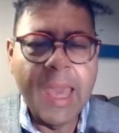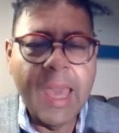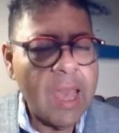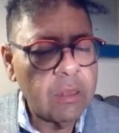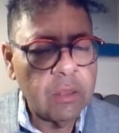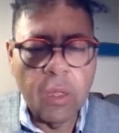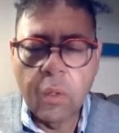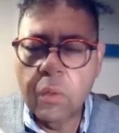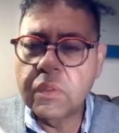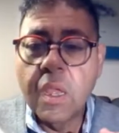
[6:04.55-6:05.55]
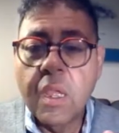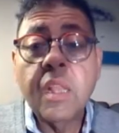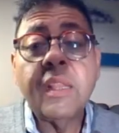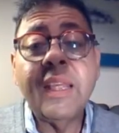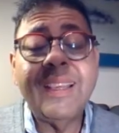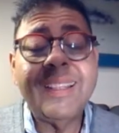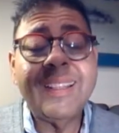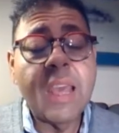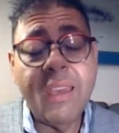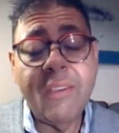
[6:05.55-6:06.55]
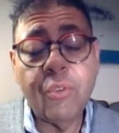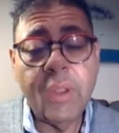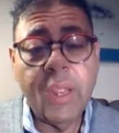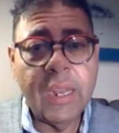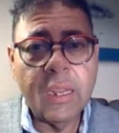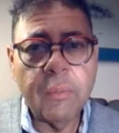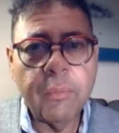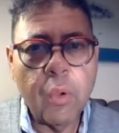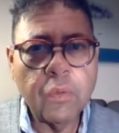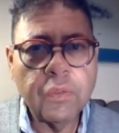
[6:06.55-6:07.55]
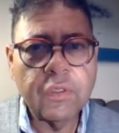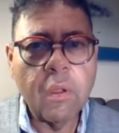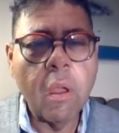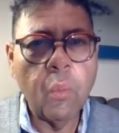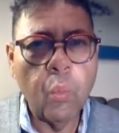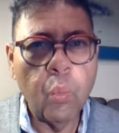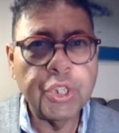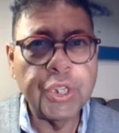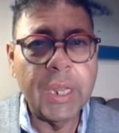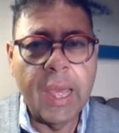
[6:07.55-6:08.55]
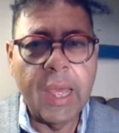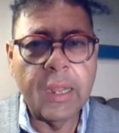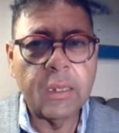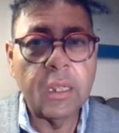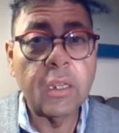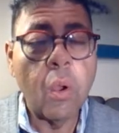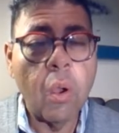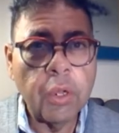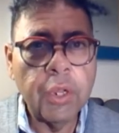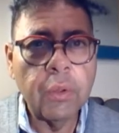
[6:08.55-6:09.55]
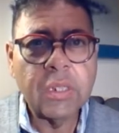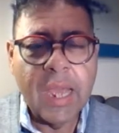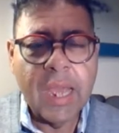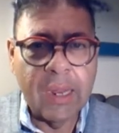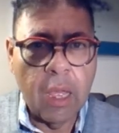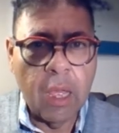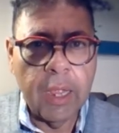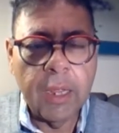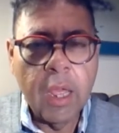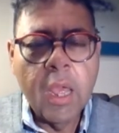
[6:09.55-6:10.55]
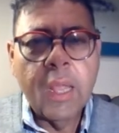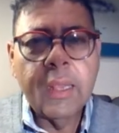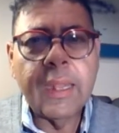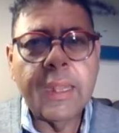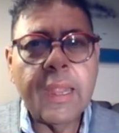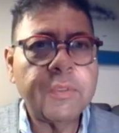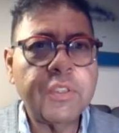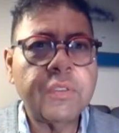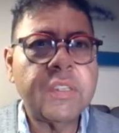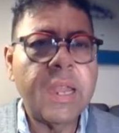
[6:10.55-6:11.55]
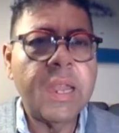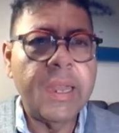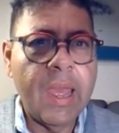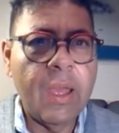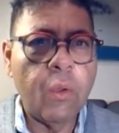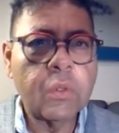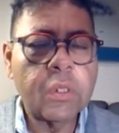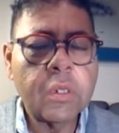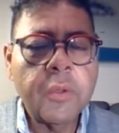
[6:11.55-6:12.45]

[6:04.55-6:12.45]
Add those. I have created posts on what you can add on your tagline that helps you stand out.